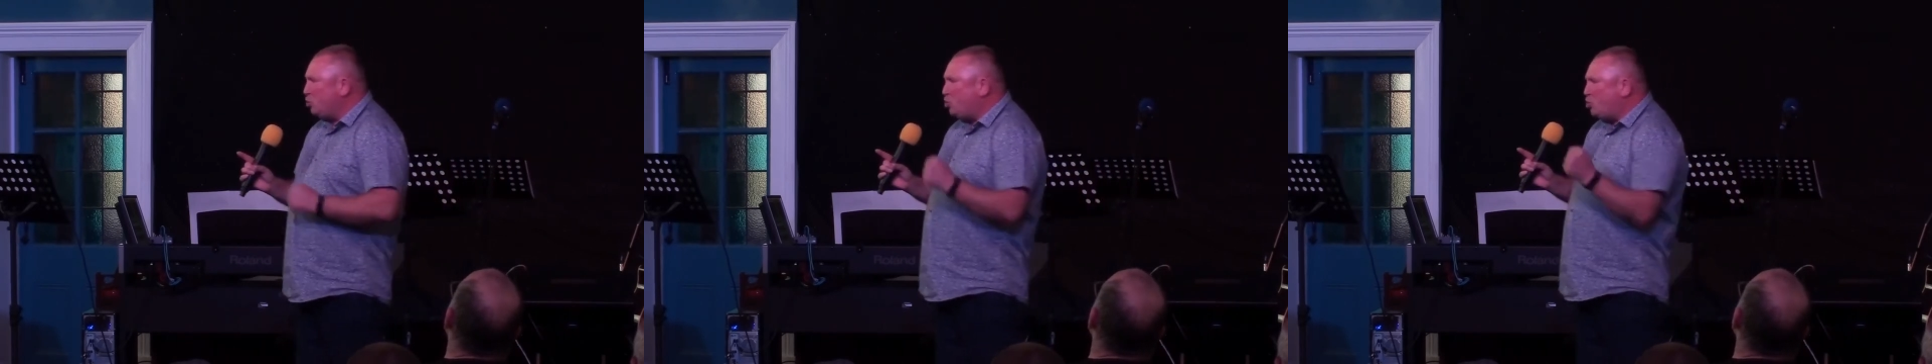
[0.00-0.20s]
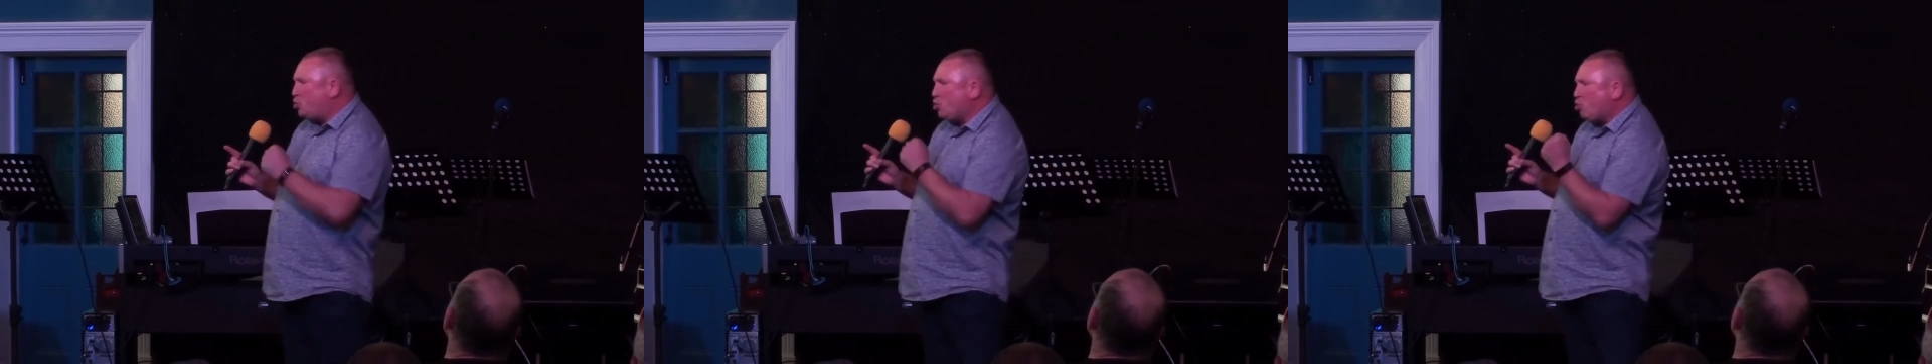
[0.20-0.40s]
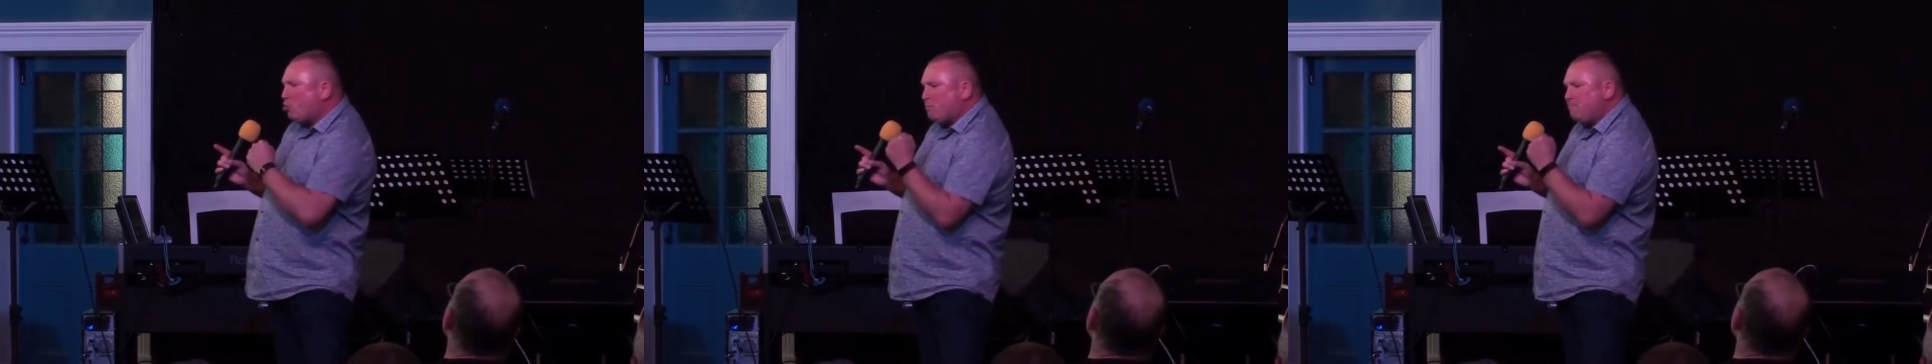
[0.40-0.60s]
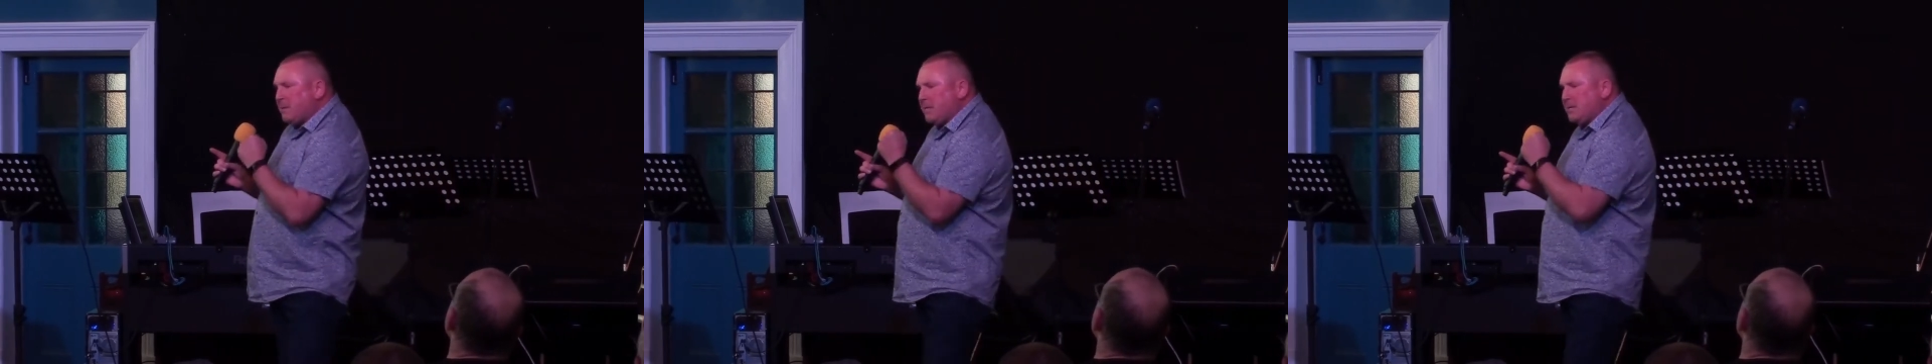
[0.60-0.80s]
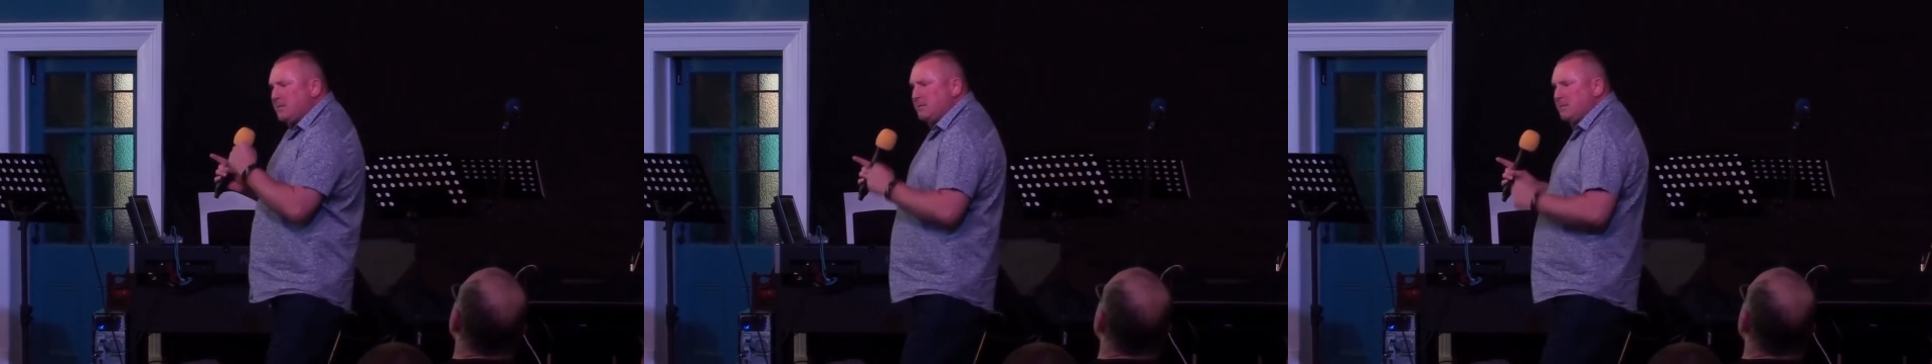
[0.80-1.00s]
Shook
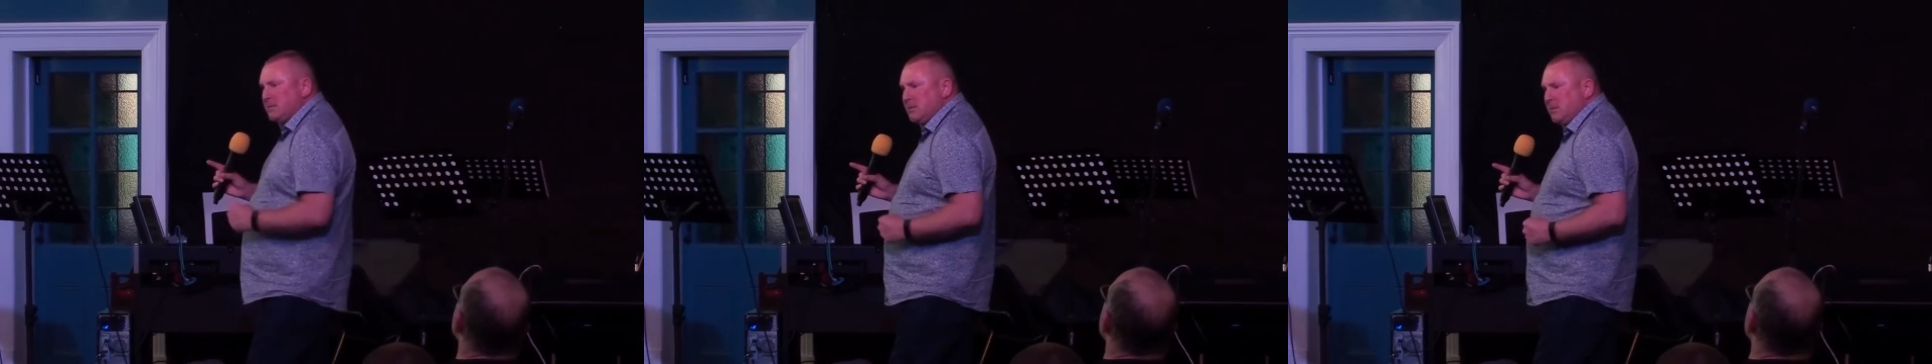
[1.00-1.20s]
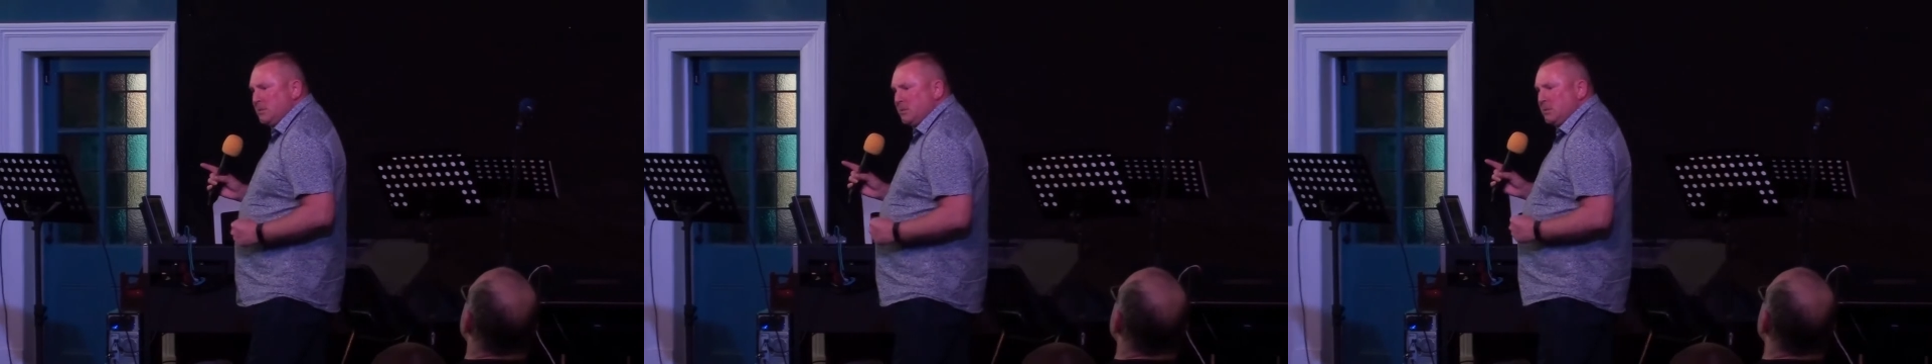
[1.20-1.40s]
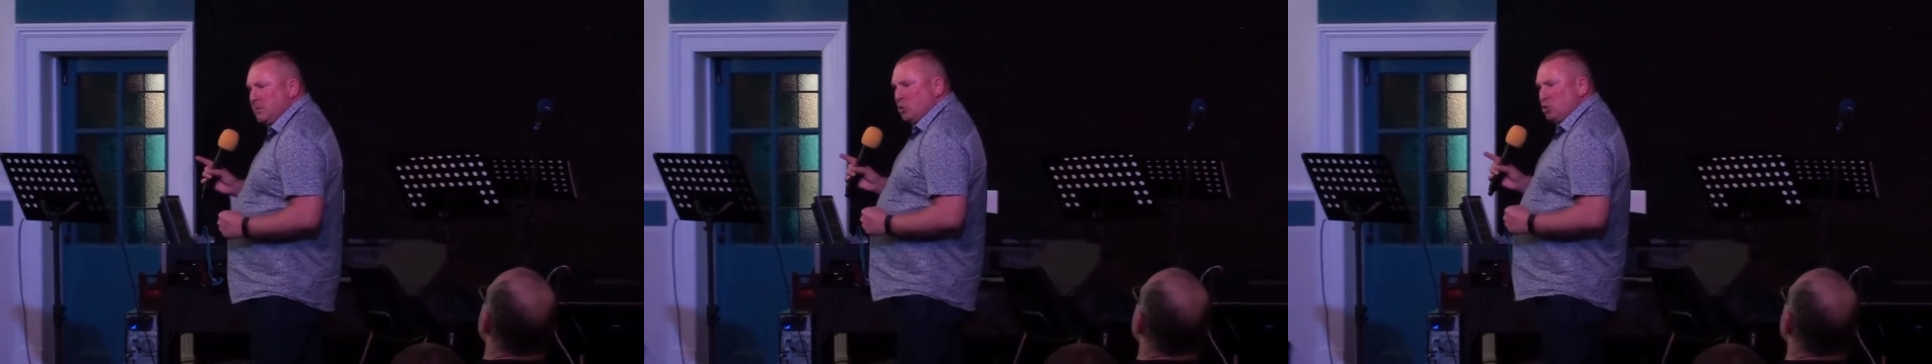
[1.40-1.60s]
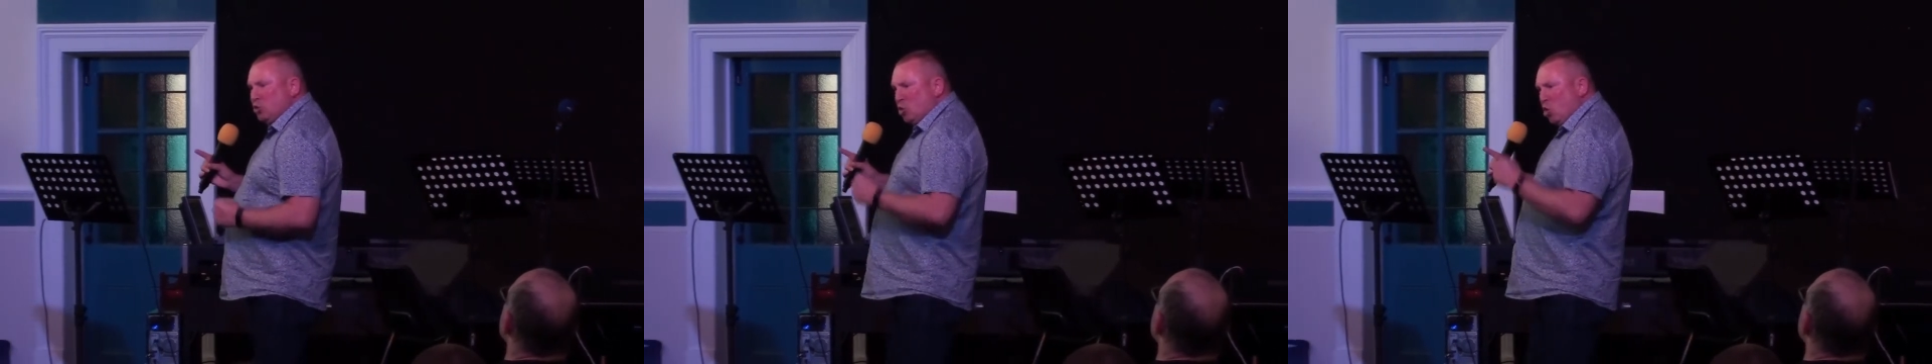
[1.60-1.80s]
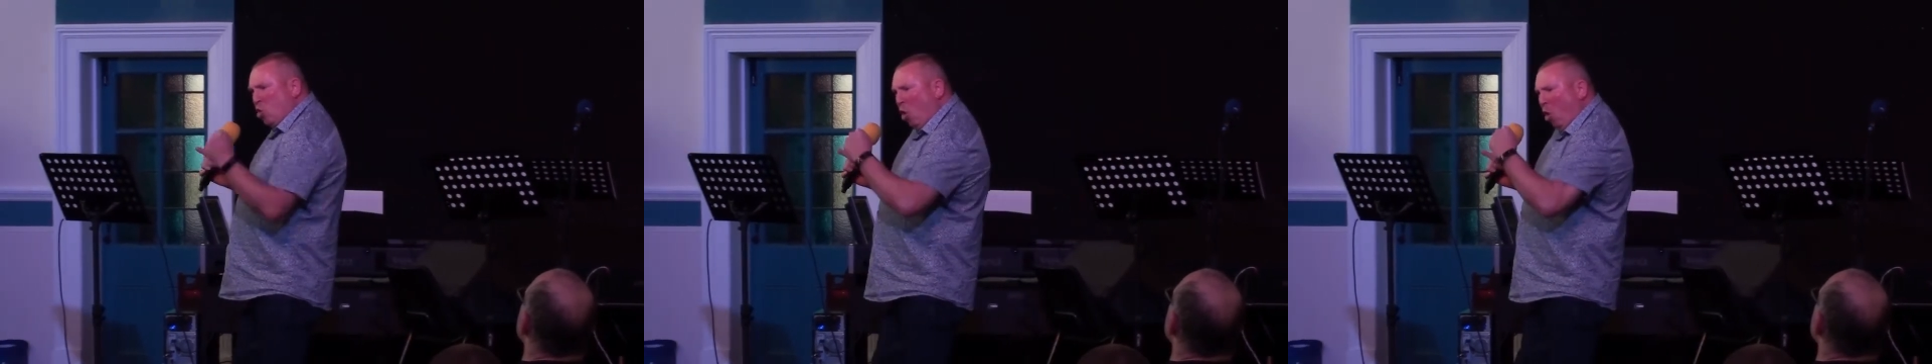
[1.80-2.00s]
me.
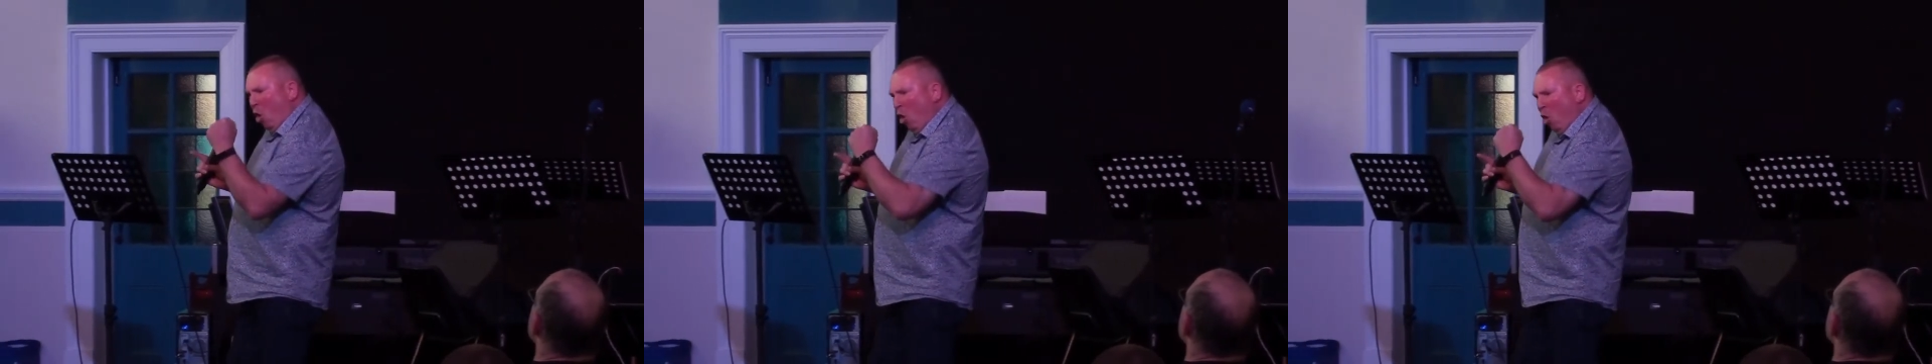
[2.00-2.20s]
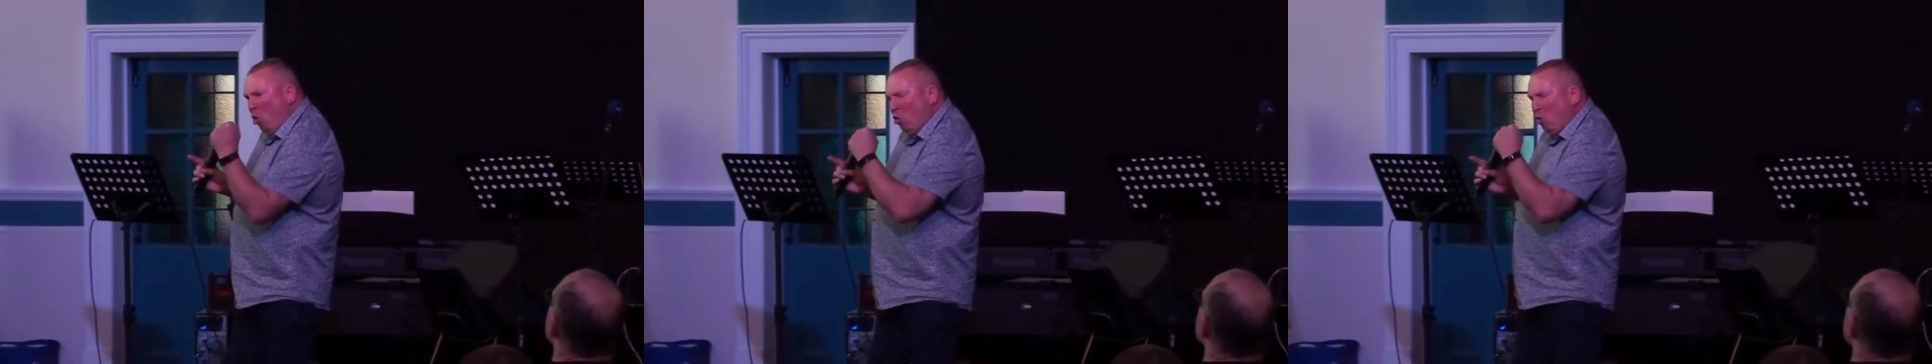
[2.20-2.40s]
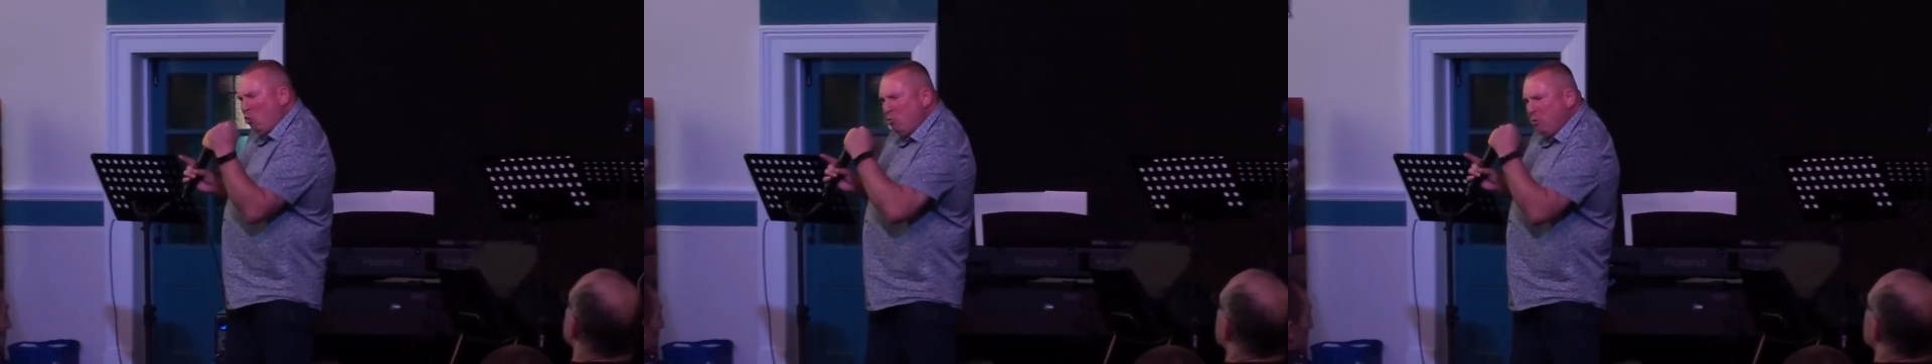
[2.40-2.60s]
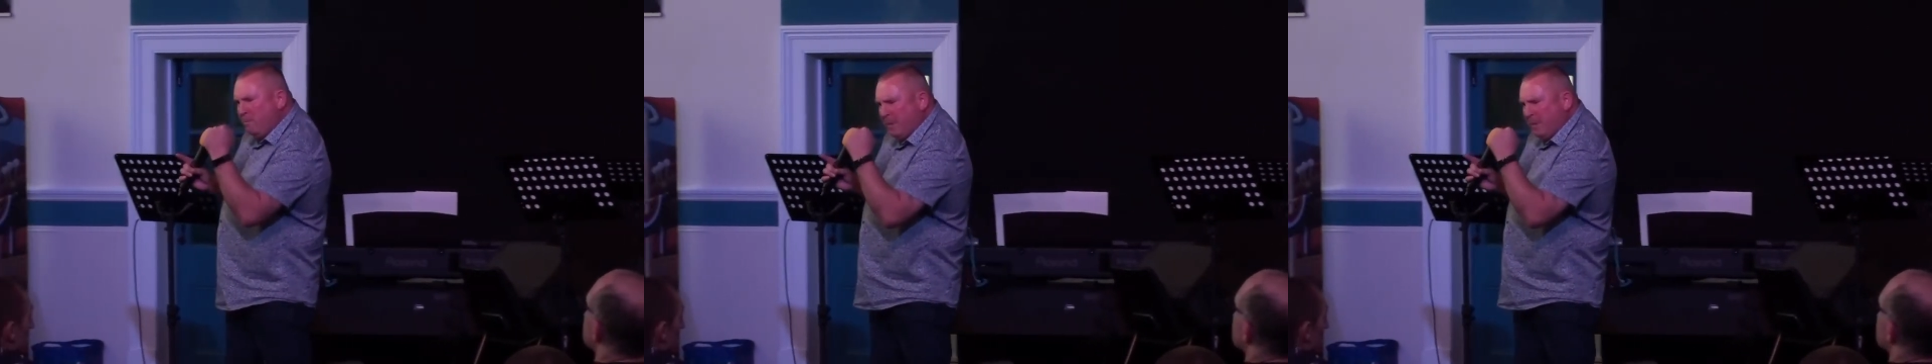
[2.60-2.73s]
Shook all